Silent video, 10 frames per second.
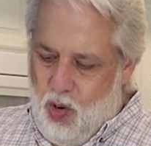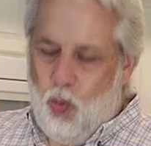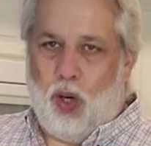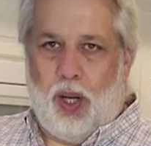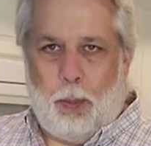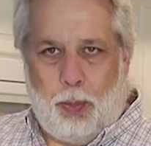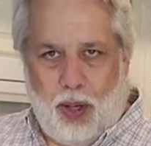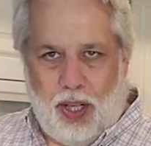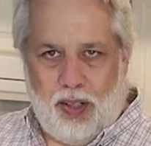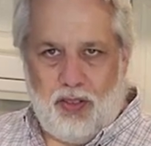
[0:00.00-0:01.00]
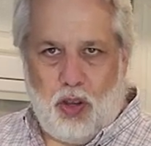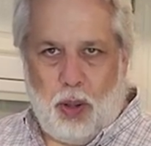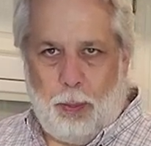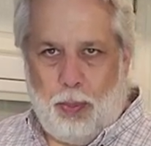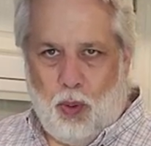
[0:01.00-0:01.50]
We're gonna bring it to a
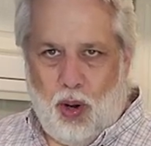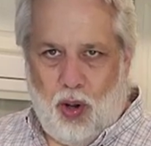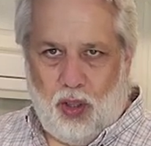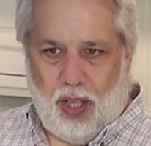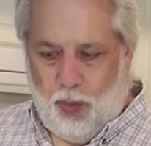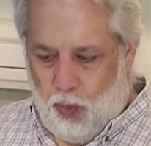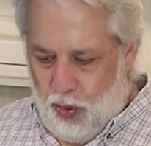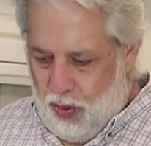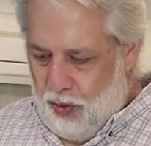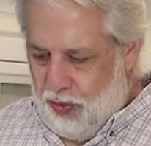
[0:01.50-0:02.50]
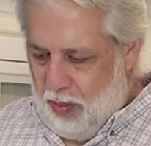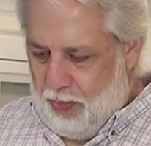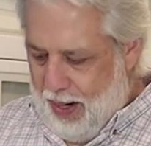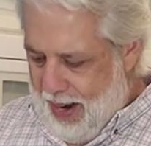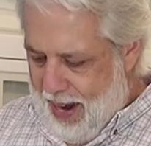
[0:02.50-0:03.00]
boil and reduce it
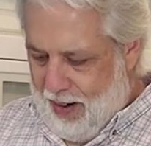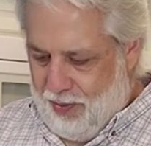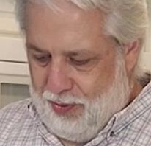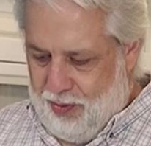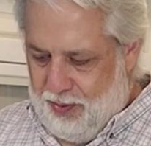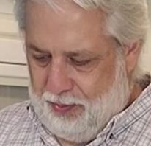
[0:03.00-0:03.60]
by half.